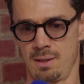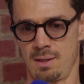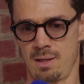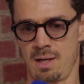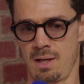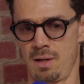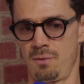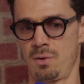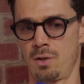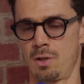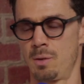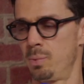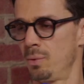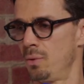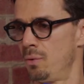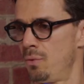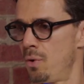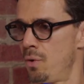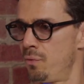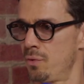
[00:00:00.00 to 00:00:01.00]
I have a couple
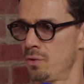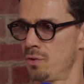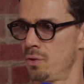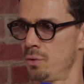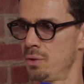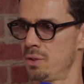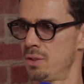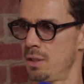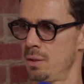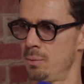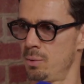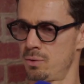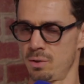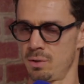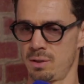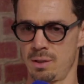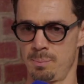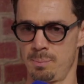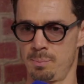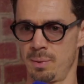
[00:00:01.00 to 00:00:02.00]
of offers on the table to
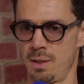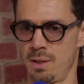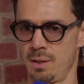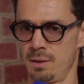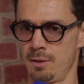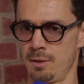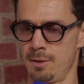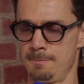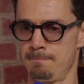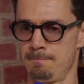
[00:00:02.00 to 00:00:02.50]
keep playing,